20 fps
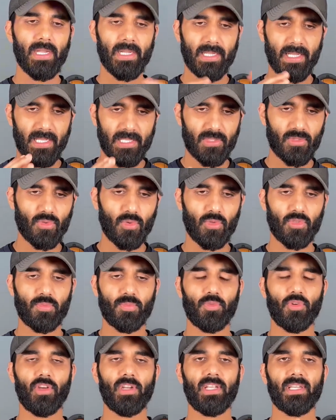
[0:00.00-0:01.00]
test those
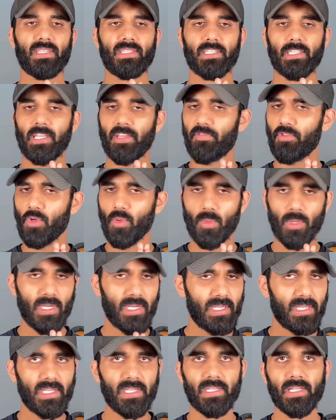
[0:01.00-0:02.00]
products, give you a very
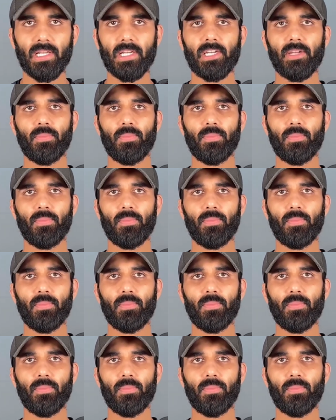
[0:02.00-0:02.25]
detailed